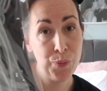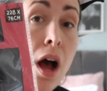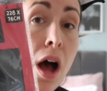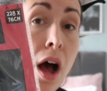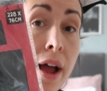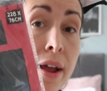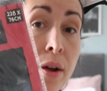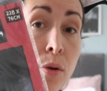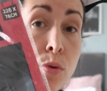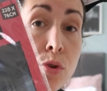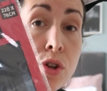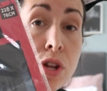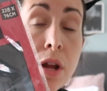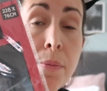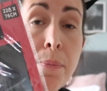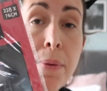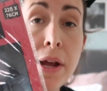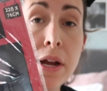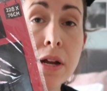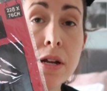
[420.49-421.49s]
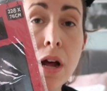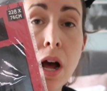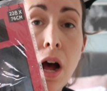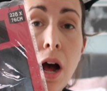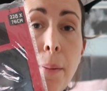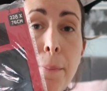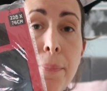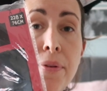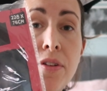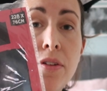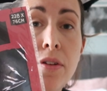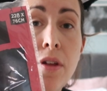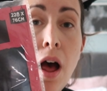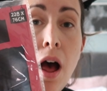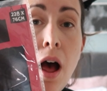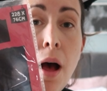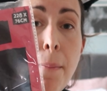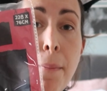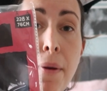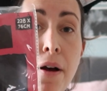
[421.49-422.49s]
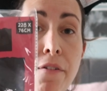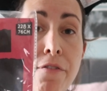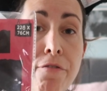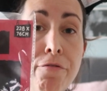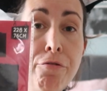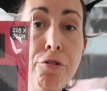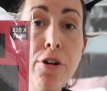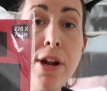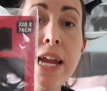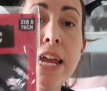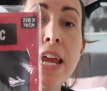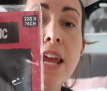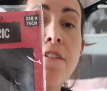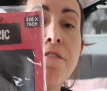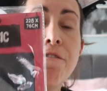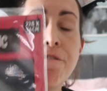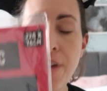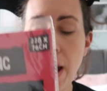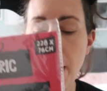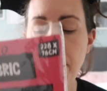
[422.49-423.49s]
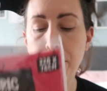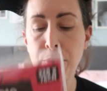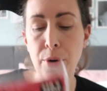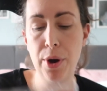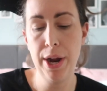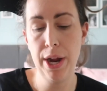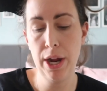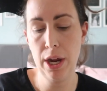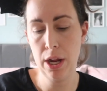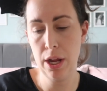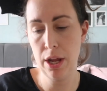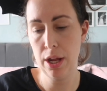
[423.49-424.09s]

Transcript: I also picked up some Freaky Fabric,